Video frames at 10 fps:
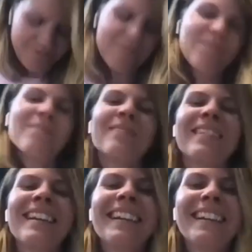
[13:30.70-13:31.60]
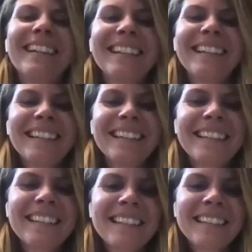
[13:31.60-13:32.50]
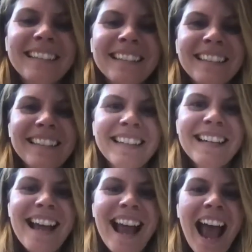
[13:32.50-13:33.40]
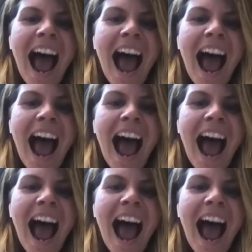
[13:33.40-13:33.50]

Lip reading: This person isn't speaking.